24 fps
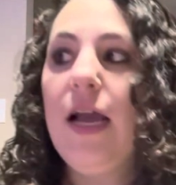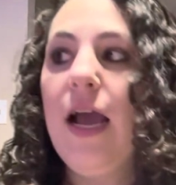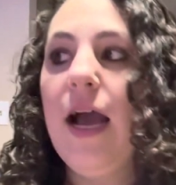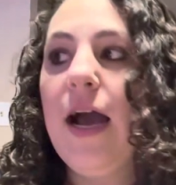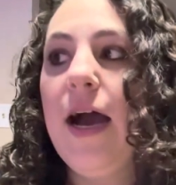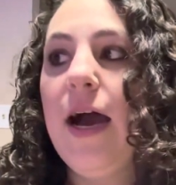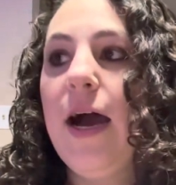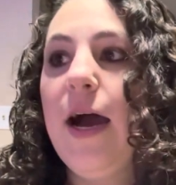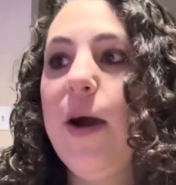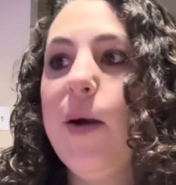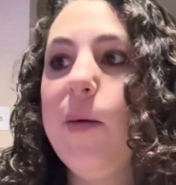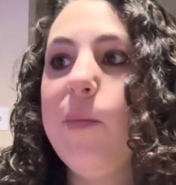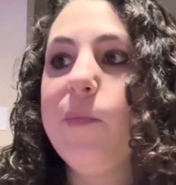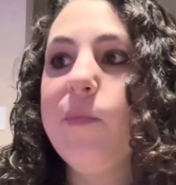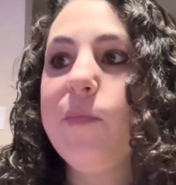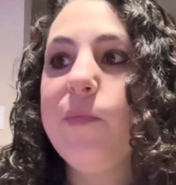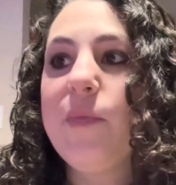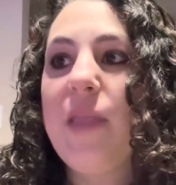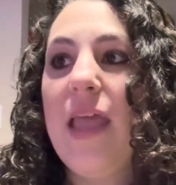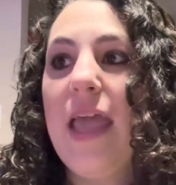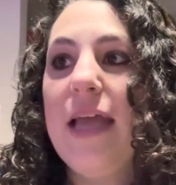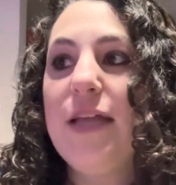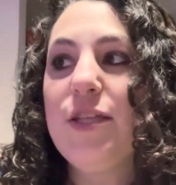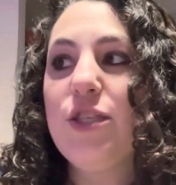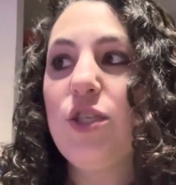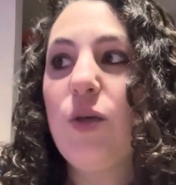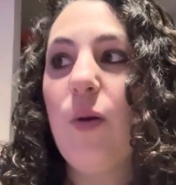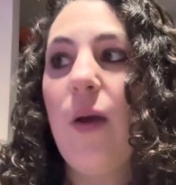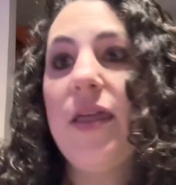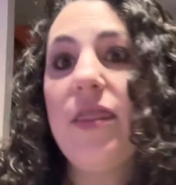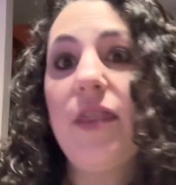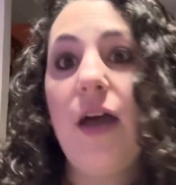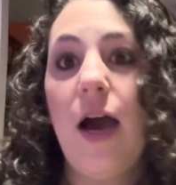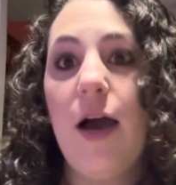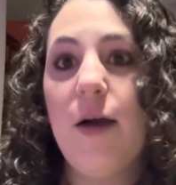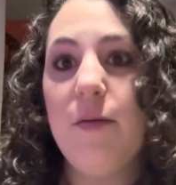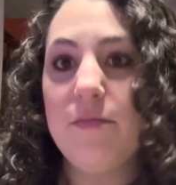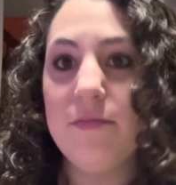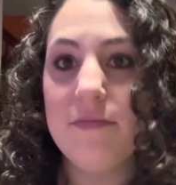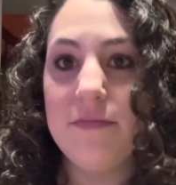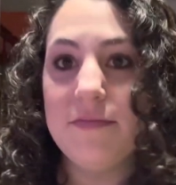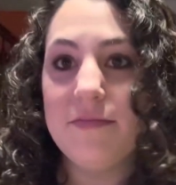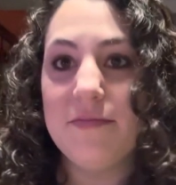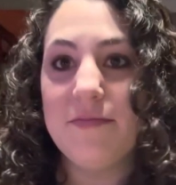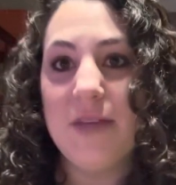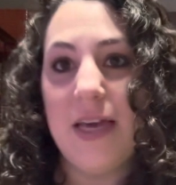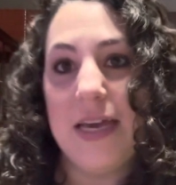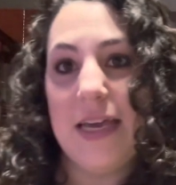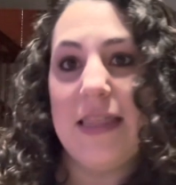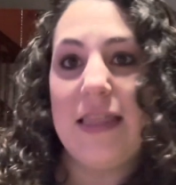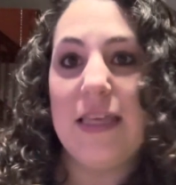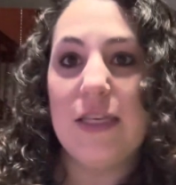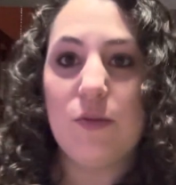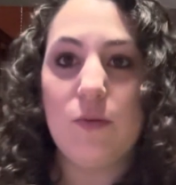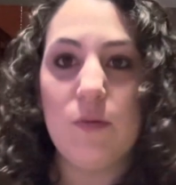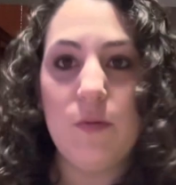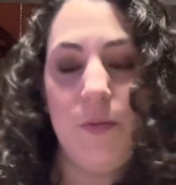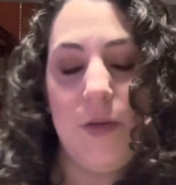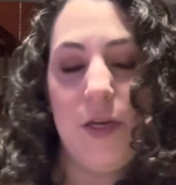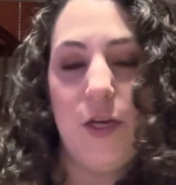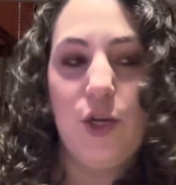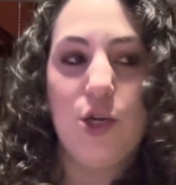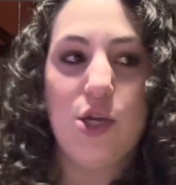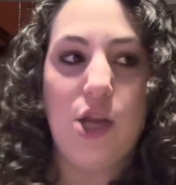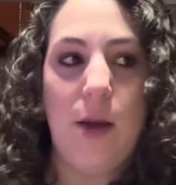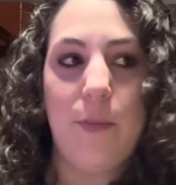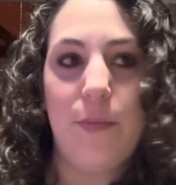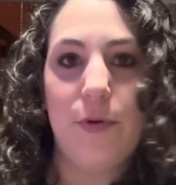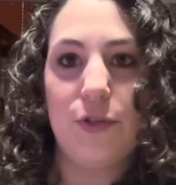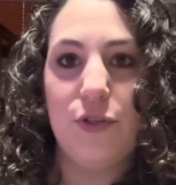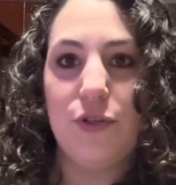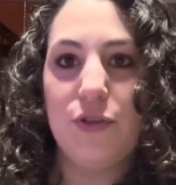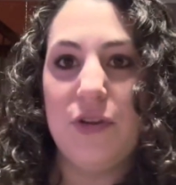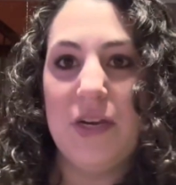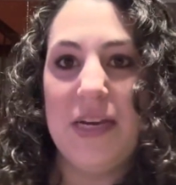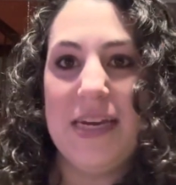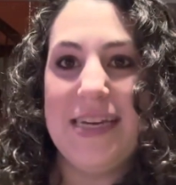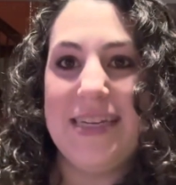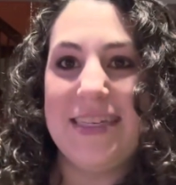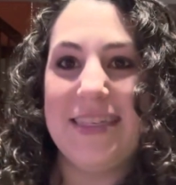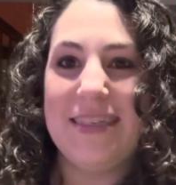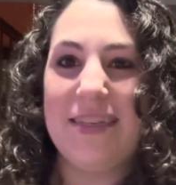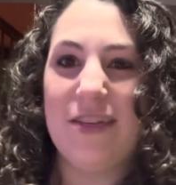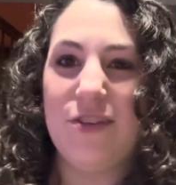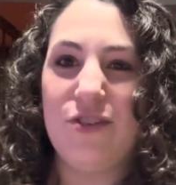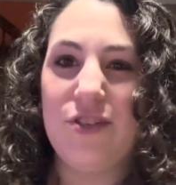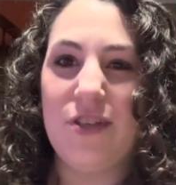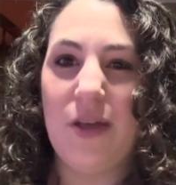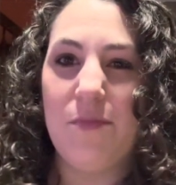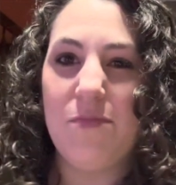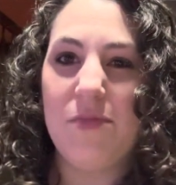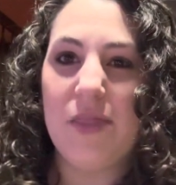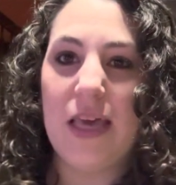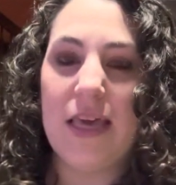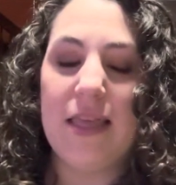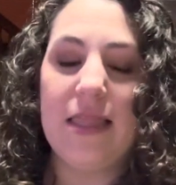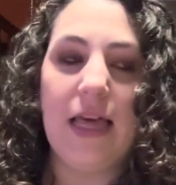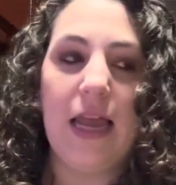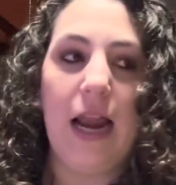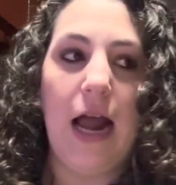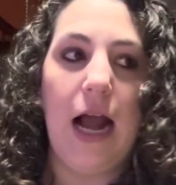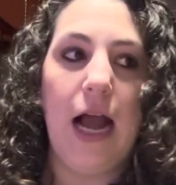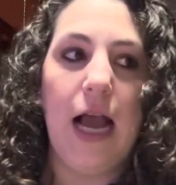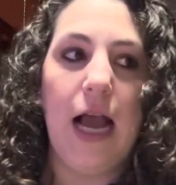And so I thought like this would be a good opportunity to stitch something that